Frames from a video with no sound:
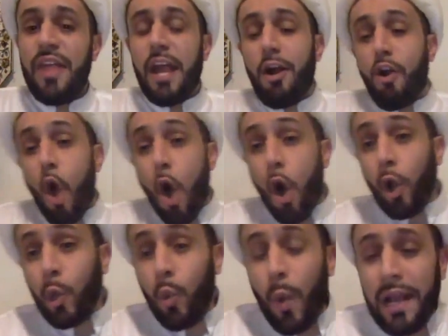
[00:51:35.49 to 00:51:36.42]
they are
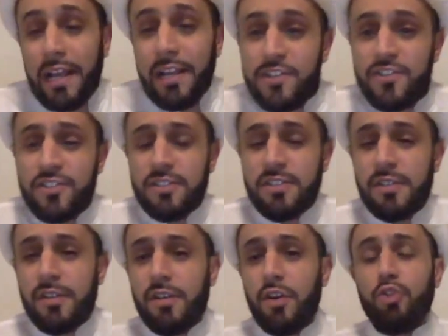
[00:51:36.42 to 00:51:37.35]

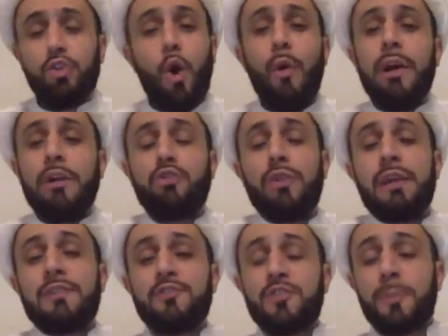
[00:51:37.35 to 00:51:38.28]
always going
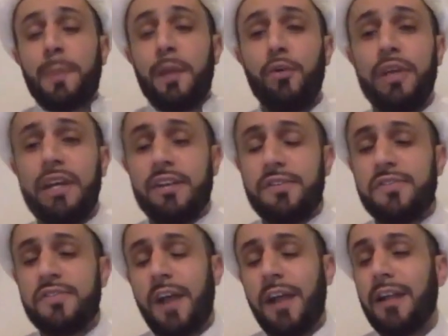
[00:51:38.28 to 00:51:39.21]
to
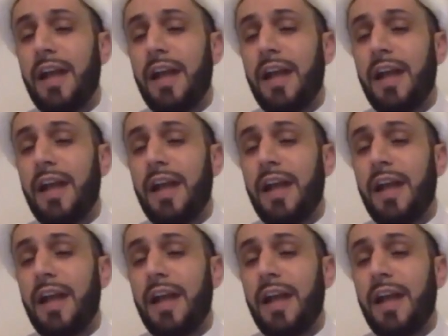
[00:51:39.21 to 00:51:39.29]
experience